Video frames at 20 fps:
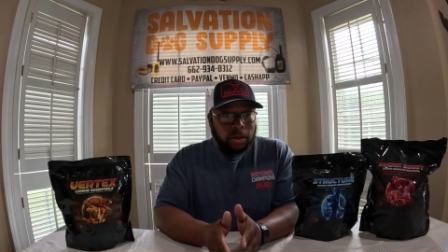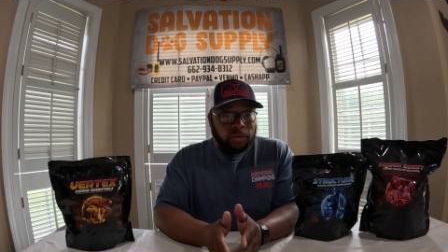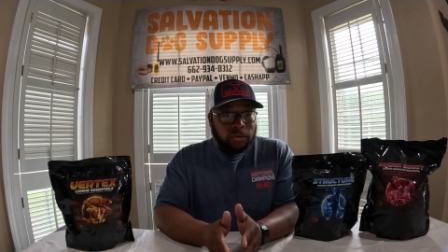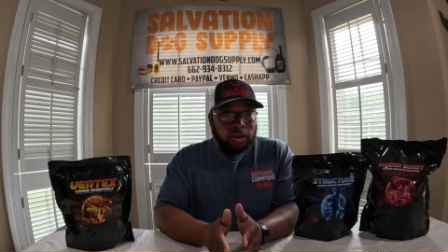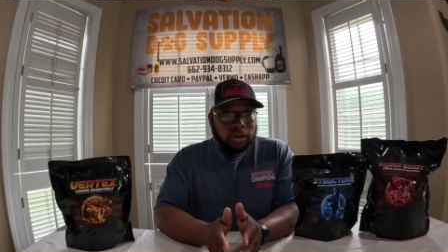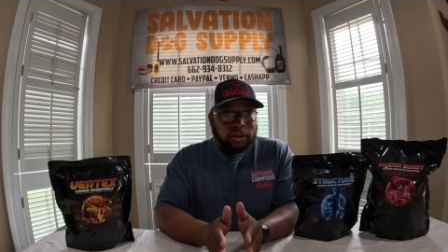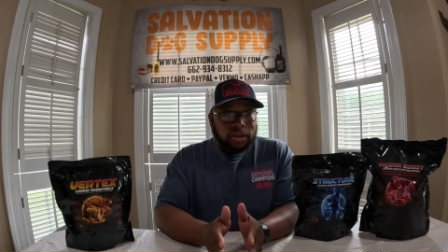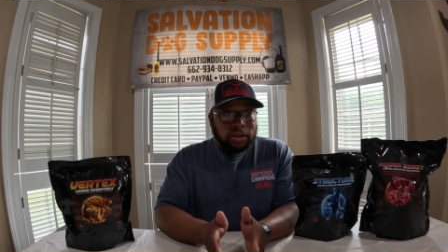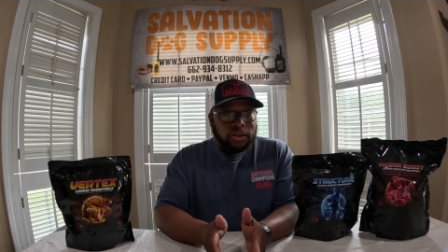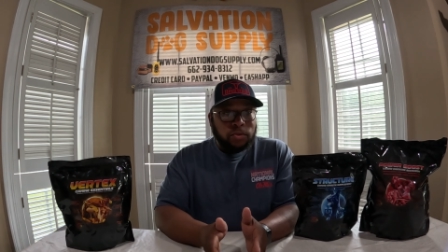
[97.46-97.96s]

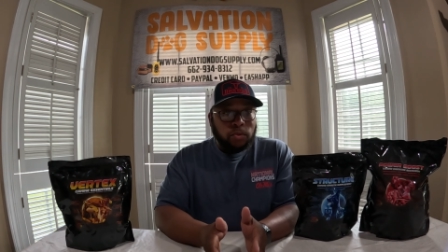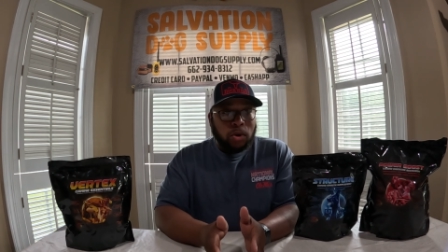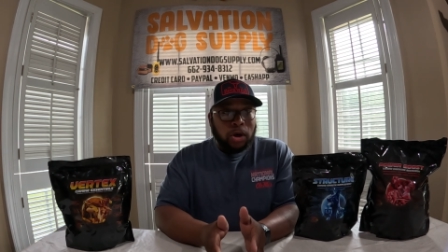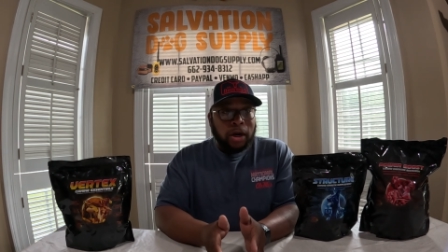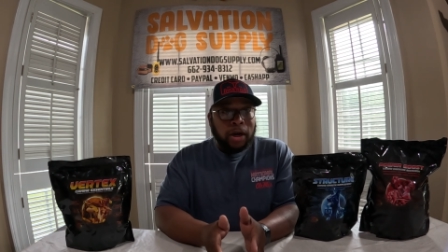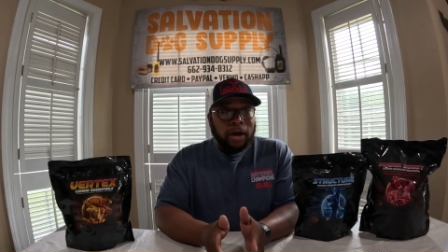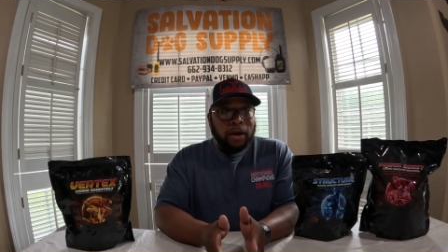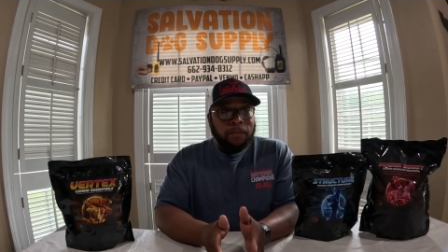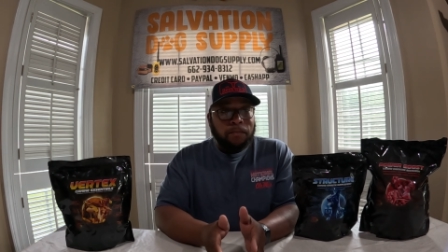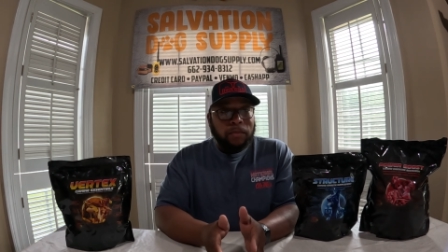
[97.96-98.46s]
this is
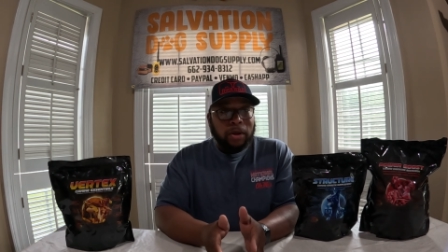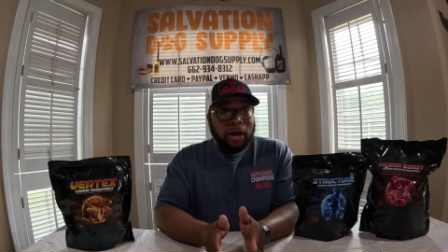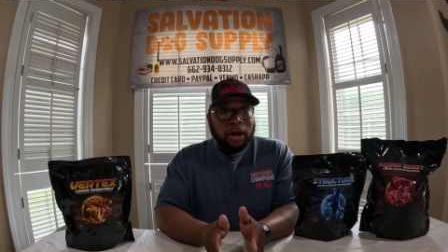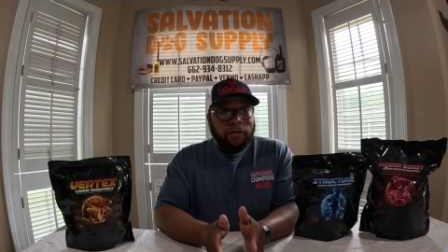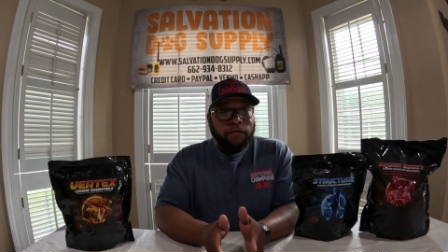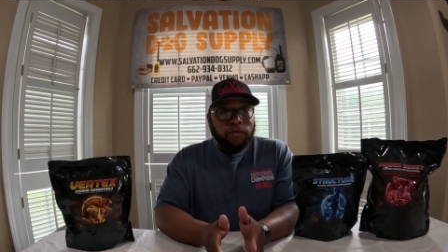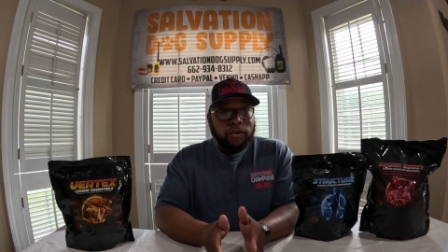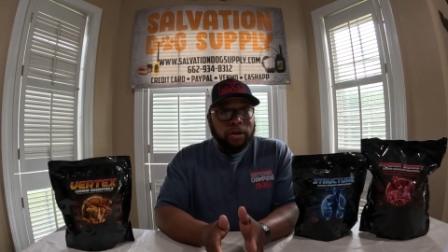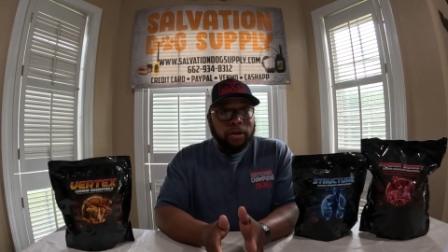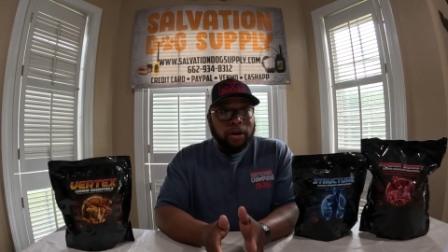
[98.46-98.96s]
why
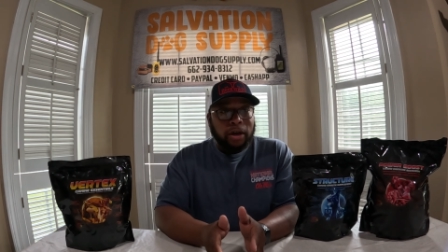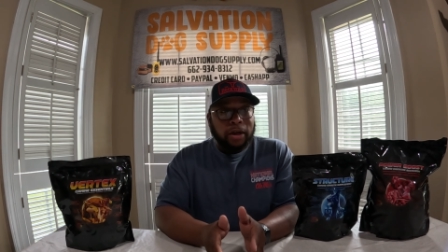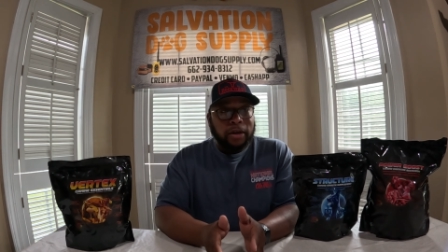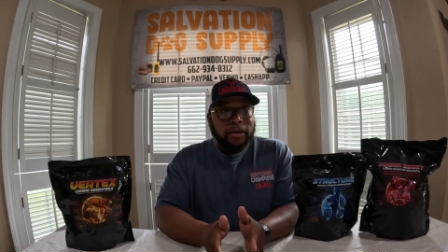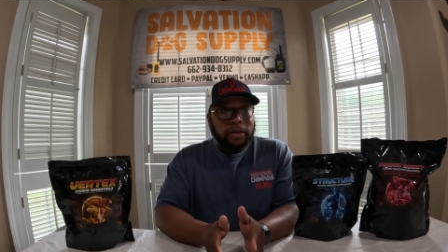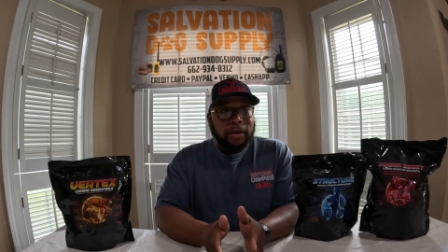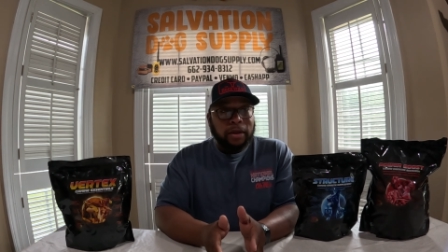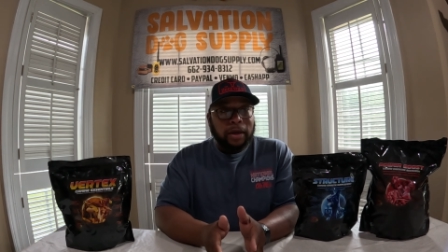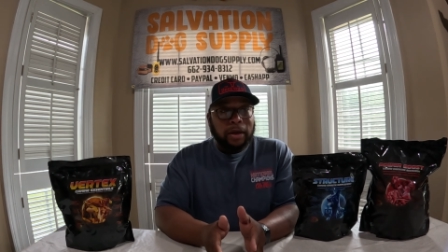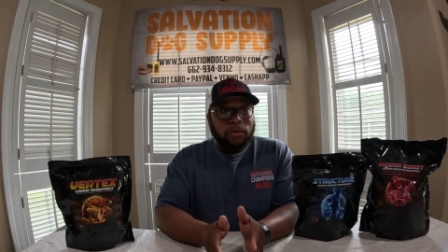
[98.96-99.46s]
I feel like